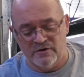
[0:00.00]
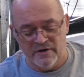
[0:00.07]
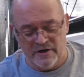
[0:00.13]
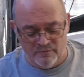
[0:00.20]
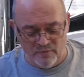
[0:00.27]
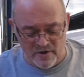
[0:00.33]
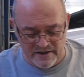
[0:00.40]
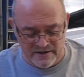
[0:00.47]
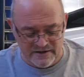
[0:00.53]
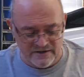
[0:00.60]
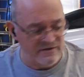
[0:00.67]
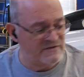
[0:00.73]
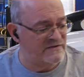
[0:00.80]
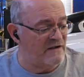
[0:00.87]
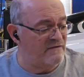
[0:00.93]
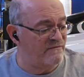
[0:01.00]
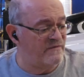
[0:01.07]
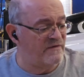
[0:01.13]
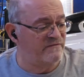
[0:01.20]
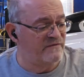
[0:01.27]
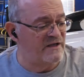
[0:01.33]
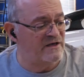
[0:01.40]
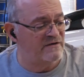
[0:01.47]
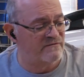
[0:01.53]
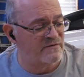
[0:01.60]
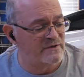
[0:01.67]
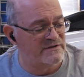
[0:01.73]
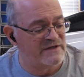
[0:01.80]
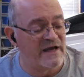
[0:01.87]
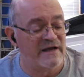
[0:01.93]
sorry, I wanted to say 15
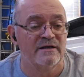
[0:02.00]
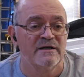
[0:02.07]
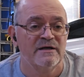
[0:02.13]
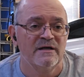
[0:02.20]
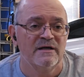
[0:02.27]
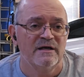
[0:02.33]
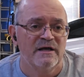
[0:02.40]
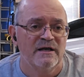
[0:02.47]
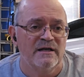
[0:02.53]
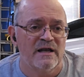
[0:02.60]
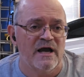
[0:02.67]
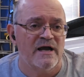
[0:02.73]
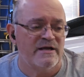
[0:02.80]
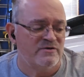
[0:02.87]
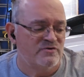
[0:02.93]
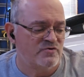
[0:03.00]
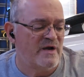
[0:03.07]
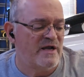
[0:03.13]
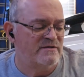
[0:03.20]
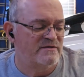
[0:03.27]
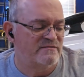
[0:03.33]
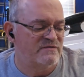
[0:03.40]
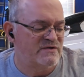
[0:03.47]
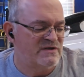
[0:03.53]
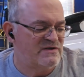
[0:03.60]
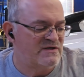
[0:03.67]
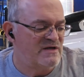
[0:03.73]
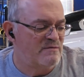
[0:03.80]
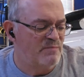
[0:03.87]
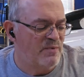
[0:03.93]
for a second. 9 strands of
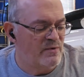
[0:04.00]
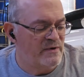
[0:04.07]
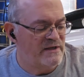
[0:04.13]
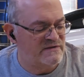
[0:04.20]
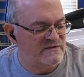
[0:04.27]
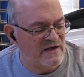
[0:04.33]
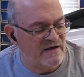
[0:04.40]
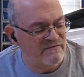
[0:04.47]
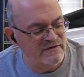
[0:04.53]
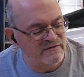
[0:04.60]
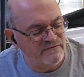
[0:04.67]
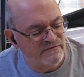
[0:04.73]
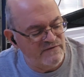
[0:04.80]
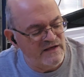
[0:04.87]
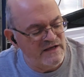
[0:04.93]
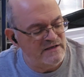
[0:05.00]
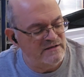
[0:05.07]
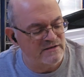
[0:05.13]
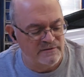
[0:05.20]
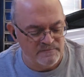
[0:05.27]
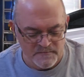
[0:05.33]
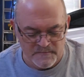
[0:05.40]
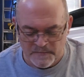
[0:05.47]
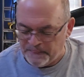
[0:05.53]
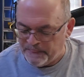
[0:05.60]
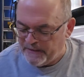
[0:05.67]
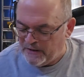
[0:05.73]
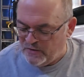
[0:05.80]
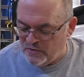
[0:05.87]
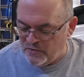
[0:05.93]
16.7 feet.
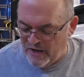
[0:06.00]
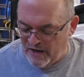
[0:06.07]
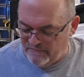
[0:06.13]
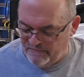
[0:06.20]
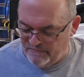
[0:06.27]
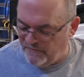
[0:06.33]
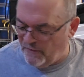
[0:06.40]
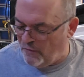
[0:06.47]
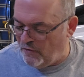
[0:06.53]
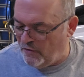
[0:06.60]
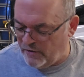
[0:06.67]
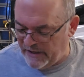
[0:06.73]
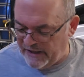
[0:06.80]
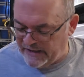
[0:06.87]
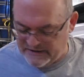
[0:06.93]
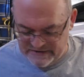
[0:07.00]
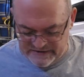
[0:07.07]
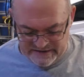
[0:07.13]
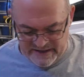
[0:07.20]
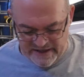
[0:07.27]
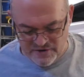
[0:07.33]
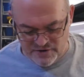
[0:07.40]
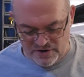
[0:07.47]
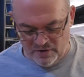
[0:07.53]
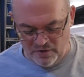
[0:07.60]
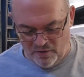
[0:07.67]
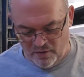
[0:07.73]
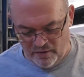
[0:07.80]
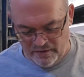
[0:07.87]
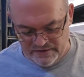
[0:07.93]
You get 4
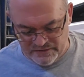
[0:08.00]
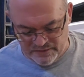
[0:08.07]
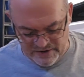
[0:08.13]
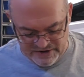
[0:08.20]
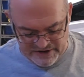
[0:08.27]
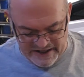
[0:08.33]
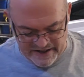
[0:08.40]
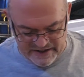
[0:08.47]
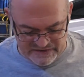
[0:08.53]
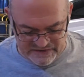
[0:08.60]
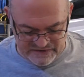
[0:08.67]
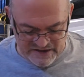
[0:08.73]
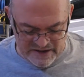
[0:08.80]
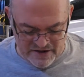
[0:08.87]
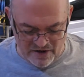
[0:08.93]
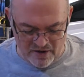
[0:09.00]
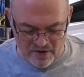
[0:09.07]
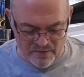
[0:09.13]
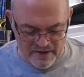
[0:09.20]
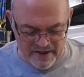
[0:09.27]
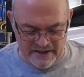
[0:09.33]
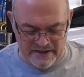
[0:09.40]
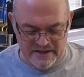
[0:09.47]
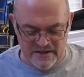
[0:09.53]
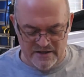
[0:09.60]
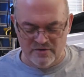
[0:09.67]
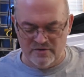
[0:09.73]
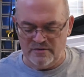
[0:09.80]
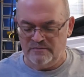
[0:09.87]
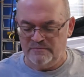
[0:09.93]
extension cords, which I can see are right
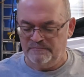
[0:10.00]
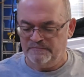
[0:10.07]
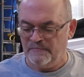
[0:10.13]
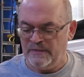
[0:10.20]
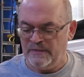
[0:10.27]
here.